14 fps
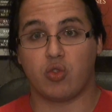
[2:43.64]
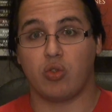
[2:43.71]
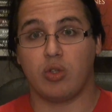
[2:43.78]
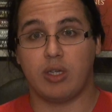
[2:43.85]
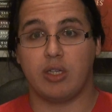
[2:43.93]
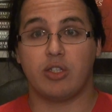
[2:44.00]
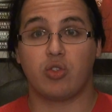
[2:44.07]

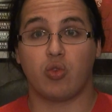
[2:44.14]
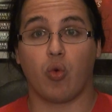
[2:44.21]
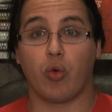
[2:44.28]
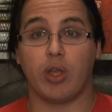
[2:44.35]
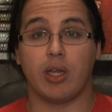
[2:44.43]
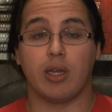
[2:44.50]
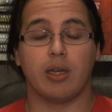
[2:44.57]

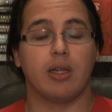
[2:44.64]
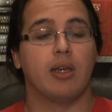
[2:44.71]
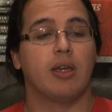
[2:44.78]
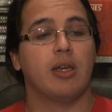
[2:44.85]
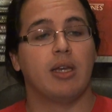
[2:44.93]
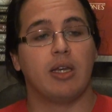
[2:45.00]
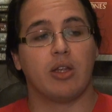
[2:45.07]
historian,
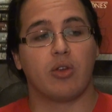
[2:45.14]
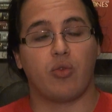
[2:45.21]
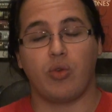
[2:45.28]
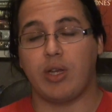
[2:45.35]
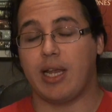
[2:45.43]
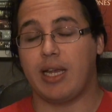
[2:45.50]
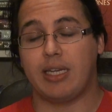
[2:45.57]

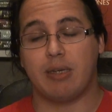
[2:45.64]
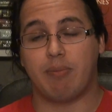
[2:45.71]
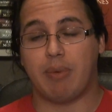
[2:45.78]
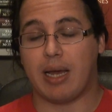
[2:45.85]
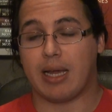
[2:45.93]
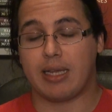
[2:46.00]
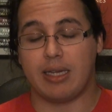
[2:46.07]
created
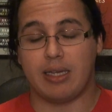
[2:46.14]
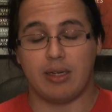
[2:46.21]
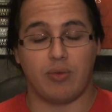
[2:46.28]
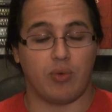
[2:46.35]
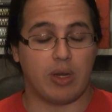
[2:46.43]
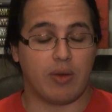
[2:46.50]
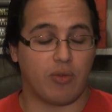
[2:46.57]
back
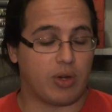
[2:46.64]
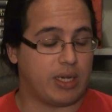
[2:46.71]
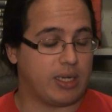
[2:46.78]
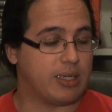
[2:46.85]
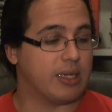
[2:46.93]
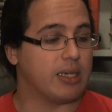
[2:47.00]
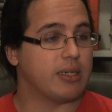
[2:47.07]
in whenever he
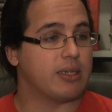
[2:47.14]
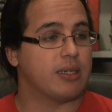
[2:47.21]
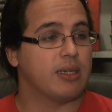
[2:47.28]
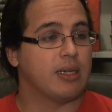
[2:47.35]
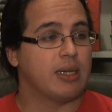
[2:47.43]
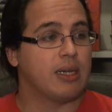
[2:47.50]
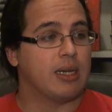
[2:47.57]
did it,
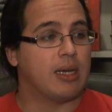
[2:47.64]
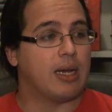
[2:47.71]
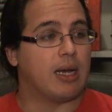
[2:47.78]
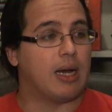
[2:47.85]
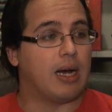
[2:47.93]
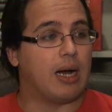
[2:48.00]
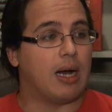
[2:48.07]

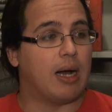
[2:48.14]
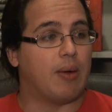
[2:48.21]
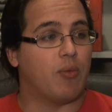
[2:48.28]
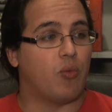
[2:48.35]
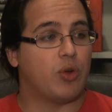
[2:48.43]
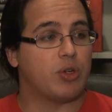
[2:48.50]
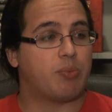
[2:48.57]

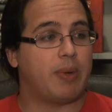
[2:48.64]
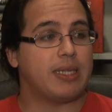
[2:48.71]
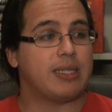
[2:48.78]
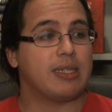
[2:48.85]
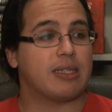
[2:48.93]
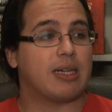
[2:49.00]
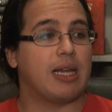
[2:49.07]
which
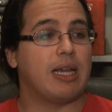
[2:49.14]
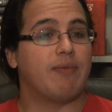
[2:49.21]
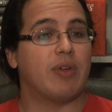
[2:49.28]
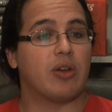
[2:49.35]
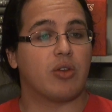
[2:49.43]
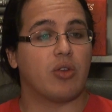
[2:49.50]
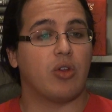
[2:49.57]
basically claimed
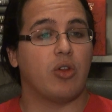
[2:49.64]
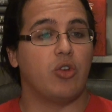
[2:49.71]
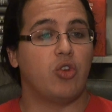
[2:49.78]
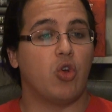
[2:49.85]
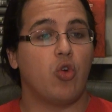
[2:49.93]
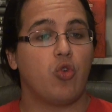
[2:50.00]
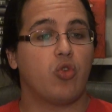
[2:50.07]
that
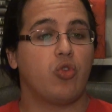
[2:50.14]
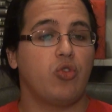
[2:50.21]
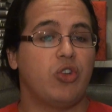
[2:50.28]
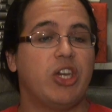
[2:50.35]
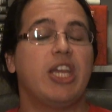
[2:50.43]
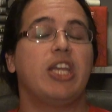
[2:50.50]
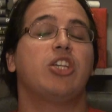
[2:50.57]
no
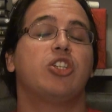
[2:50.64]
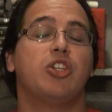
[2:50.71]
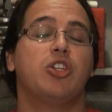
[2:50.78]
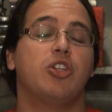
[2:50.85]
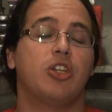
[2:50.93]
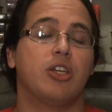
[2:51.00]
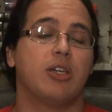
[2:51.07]

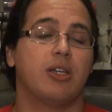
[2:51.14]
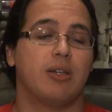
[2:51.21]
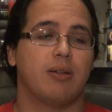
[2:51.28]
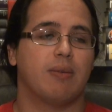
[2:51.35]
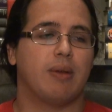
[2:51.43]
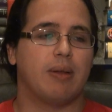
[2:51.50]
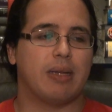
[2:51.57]
nation,
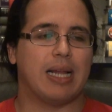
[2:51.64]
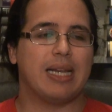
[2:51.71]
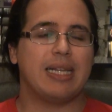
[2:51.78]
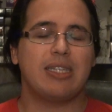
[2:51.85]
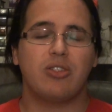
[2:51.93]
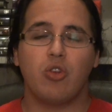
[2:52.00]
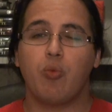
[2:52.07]
at
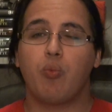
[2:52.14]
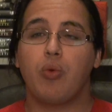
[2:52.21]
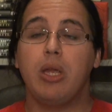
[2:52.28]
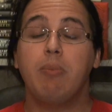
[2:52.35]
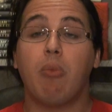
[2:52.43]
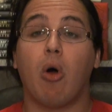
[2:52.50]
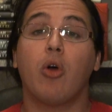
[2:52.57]
least no
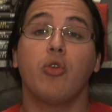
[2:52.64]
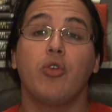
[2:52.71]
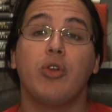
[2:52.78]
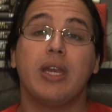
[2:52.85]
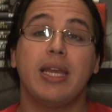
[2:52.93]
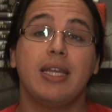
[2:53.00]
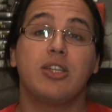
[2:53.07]

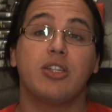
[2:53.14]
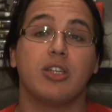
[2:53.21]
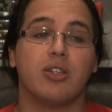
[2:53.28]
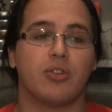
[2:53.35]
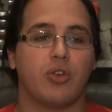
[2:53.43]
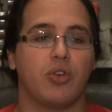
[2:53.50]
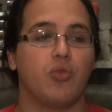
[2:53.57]
pre-modern
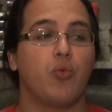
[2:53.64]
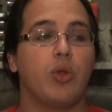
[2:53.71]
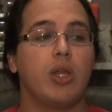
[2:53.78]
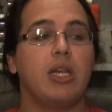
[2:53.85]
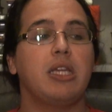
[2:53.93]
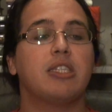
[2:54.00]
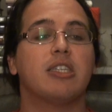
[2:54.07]
nation, could
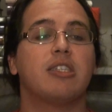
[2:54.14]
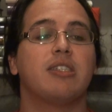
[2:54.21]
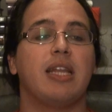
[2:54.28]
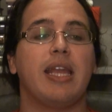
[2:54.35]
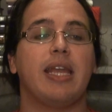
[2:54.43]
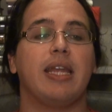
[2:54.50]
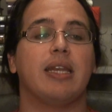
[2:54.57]
really
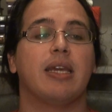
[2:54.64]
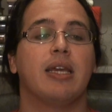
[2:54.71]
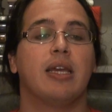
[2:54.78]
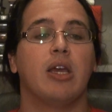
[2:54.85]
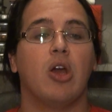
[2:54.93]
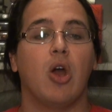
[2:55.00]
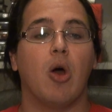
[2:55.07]
sustain
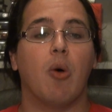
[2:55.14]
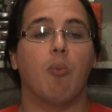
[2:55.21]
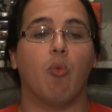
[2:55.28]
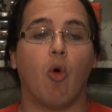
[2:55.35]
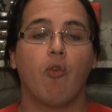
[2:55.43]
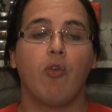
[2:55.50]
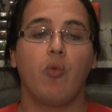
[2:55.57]

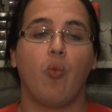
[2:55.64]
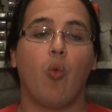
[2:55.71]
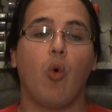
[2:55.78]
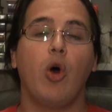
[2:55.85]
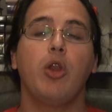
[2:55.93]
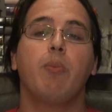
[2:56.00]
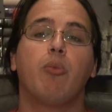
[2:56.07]
more than
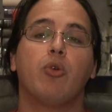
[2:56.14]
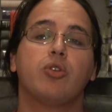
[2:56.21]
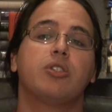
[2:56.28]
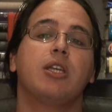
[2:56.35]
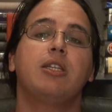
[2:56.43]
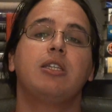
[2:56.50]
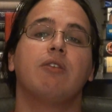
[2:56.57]

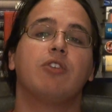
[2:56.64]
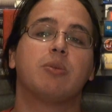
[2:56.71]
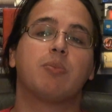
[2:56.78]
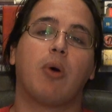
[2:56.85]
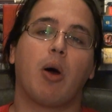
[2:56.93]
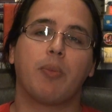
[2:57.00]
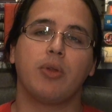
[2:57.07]
1% of its
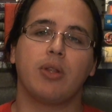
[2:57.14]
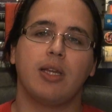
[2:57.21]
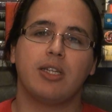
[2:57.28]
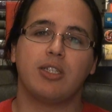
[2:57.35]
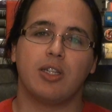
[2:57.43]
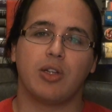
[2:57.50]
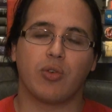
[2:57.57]

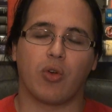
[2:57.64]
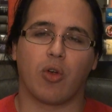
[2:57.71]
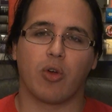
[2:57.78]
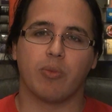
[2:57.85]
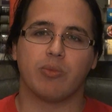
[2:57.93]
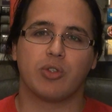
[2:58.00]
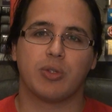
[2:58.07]
population in their
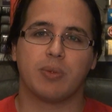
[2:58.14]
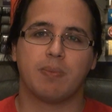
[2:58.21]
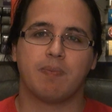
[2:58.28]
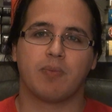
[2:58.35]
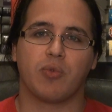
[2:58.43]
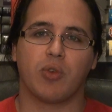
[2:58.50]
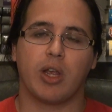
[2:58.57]
arms,
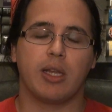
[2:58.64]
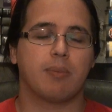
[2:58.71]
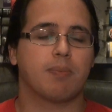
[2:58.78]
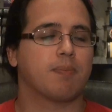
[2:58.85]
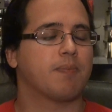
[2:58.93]
right?